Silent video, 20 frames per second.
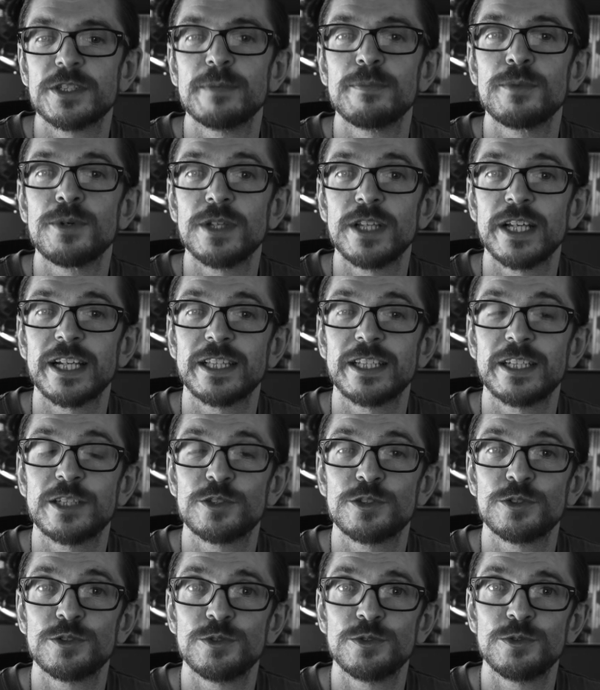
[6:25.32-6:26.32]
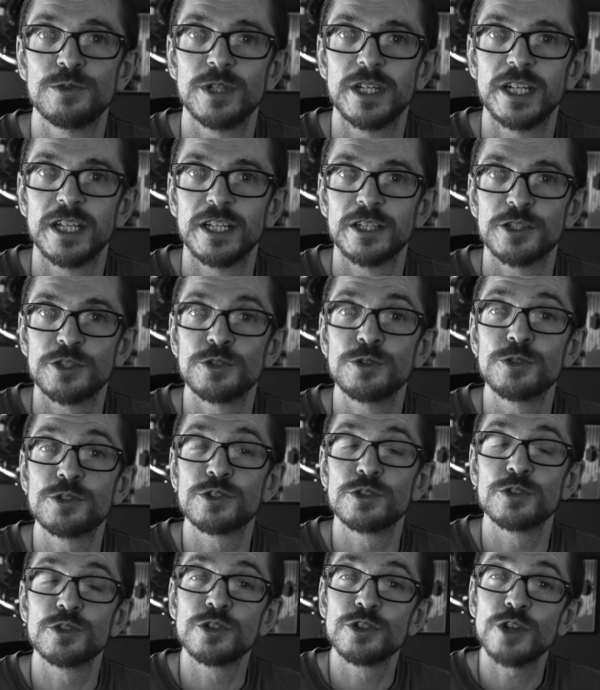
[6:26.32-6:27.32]
are more likely to choose
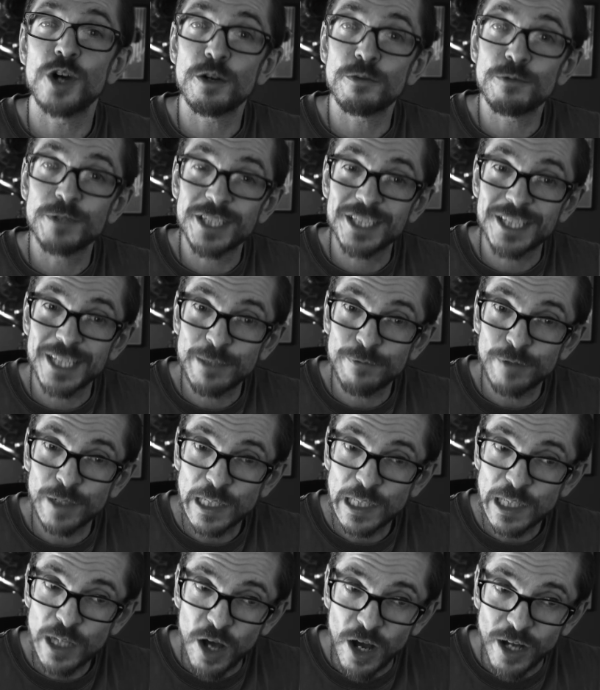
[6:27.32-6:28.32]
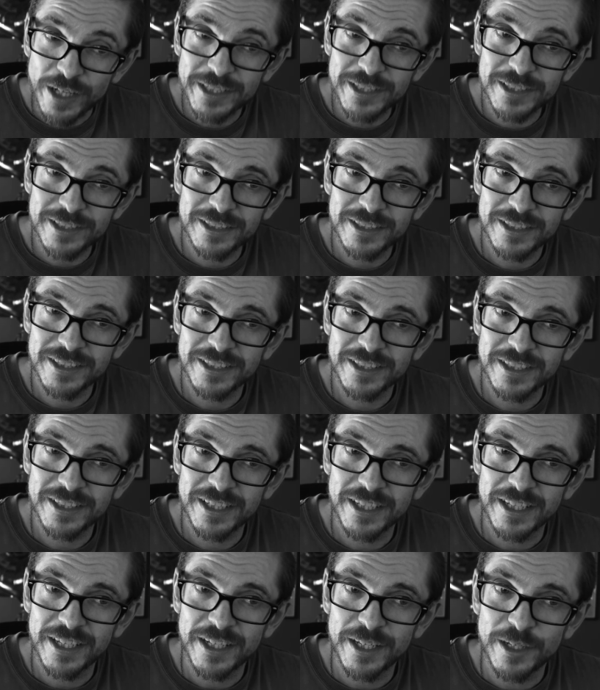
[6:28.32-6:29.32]
to not receive a loss
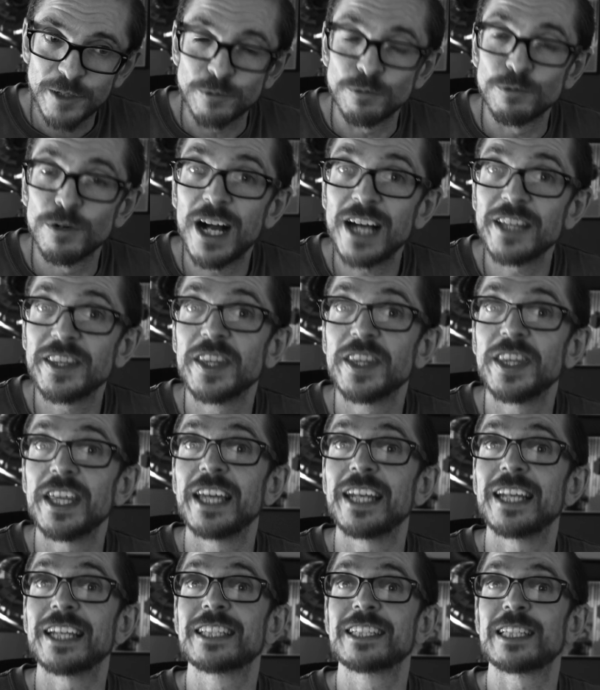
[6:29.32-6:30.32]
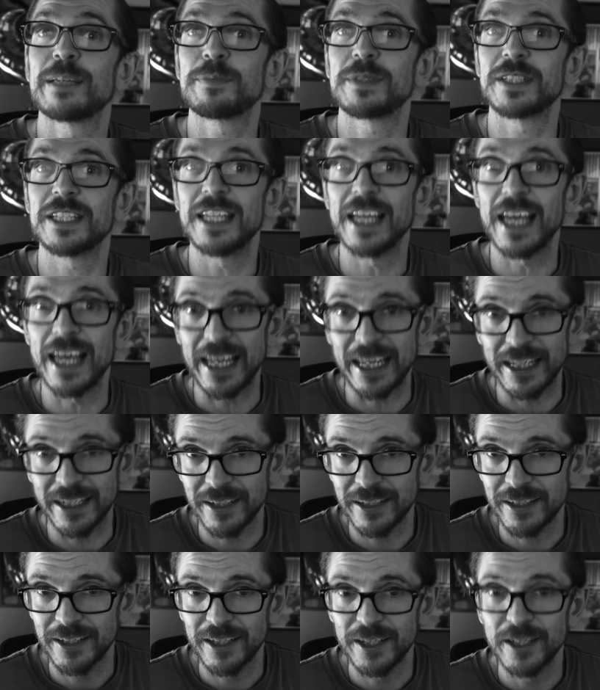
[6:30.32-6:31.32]
rather than accept a
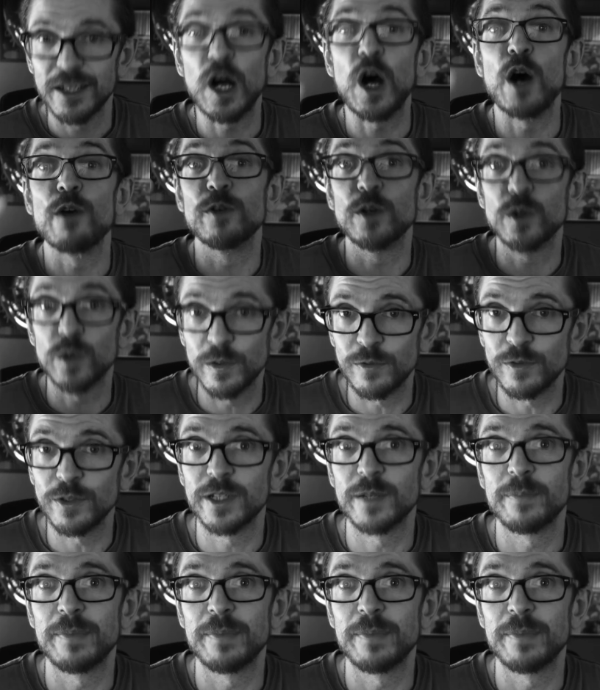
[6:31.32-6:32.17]
gain of equivalent